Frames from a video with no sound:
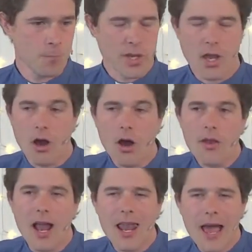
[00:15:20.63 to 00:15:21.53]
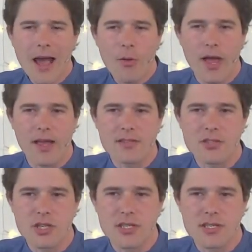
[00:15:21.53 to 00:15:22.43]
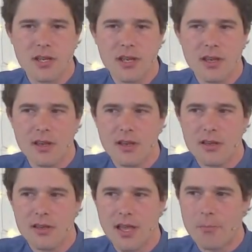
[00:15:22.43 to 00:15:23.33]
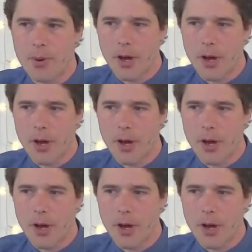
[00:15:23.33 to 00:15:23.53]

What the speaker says: We can't allow that to just get